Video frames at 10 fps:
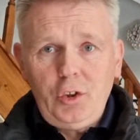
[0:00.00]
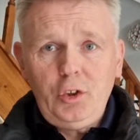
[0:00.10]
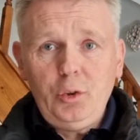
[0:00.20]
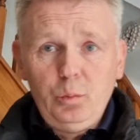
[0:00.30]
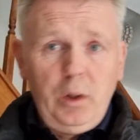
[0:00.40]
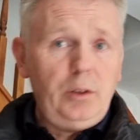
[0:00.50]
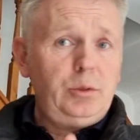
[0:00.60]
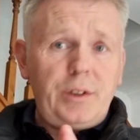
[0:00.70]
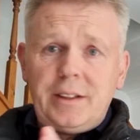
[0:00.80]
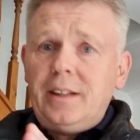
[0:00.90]
you will
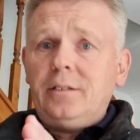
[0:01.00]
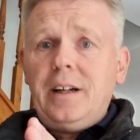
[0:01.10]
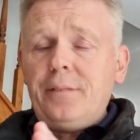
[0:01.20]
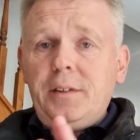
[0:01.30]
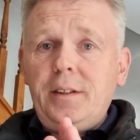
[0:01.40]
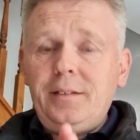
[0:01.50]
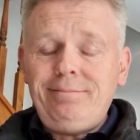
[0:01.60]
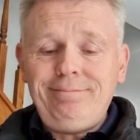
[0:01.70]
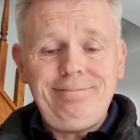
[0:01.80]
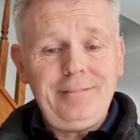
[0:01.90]
still have to
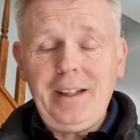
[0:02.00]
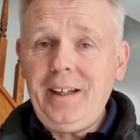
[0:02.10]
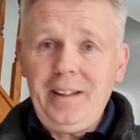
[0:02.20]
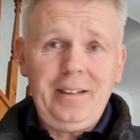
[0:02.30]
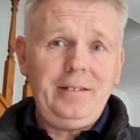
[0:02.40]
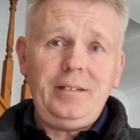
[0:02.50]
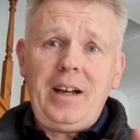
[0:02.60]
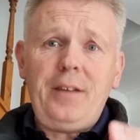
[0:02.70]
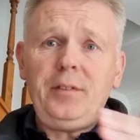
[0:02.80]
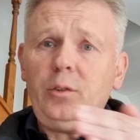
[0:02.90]

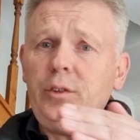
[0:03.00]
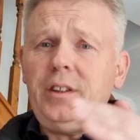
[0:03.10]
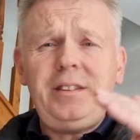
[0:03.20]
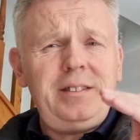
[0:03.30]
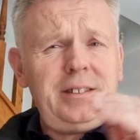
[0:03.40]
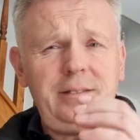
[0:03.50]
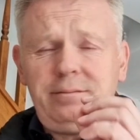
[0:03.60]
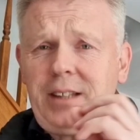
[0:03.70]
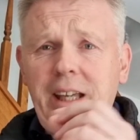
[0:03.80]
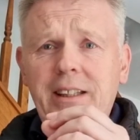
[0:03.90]
have it on the
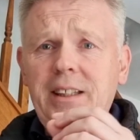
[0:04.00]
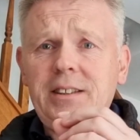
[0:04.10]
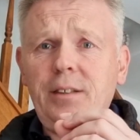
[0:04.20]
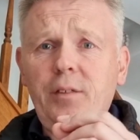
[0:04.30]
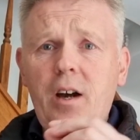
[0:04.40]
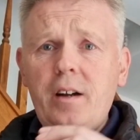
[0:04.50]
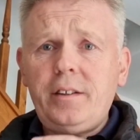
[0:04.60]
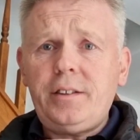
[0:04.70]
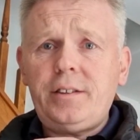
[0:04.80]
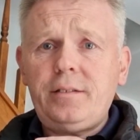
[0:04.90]
tiniest of
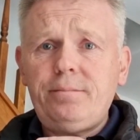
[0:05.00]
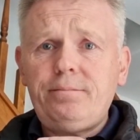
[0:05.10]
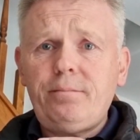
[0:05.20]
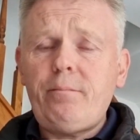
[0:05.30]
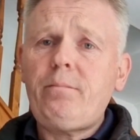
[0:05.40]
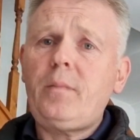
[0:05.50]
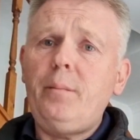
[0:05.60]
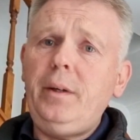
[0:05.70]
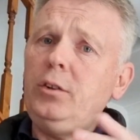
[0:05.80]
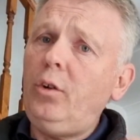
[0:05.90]
arcs,
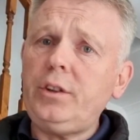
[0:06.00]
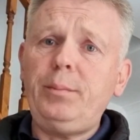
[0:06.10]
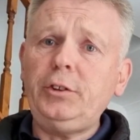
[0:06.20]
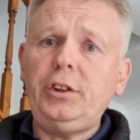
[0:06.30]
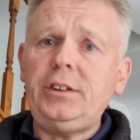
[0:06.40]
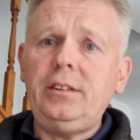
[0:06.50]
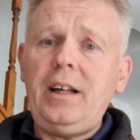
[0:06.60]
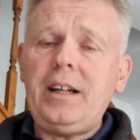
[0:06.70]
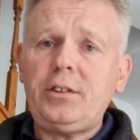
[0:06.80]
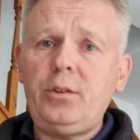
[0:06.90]
but not as much as the
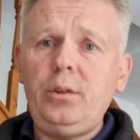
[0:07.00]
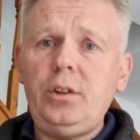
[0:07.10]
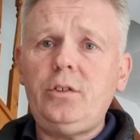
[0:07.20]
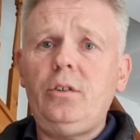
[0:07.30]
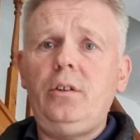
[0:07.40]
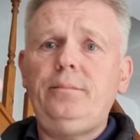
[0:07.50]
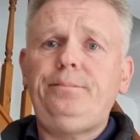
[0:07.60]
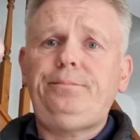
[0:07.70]
last two you saw,